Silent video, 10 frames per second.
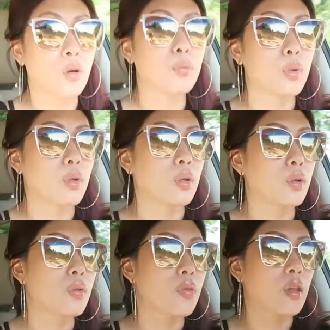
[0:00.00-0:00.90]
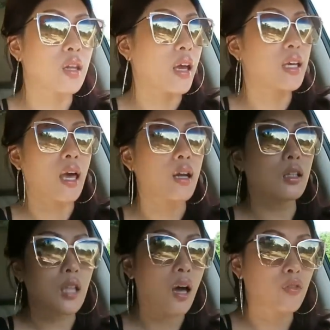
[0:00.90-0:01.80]
from Boohoo, and I get
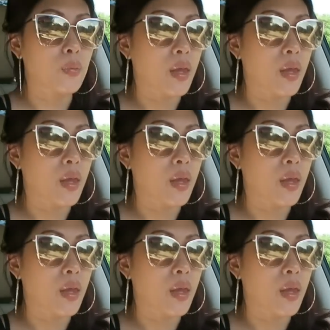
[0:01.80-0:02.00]
a lot from